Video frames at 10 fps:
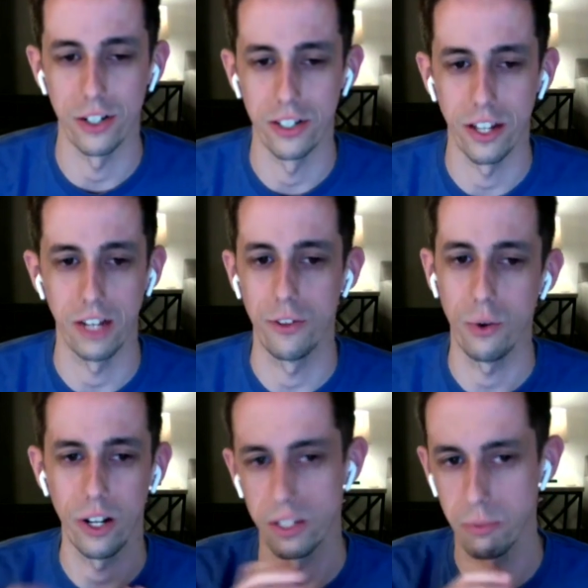Like if you want
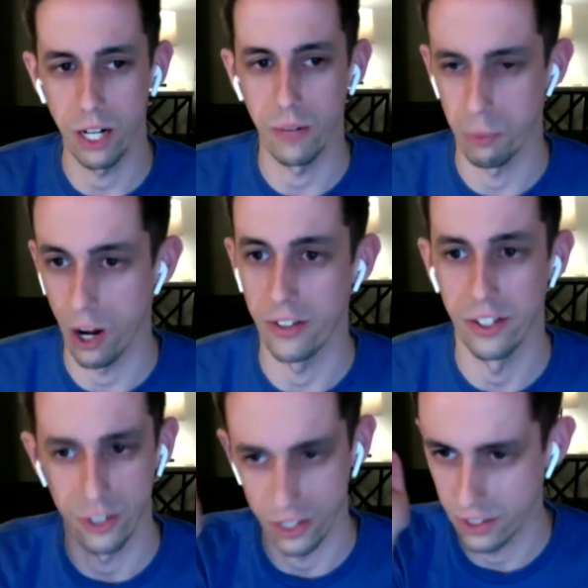to speed up the process,
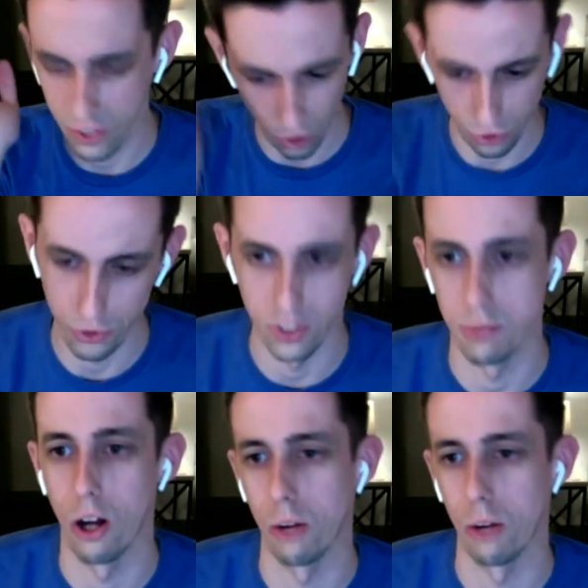just go through this blog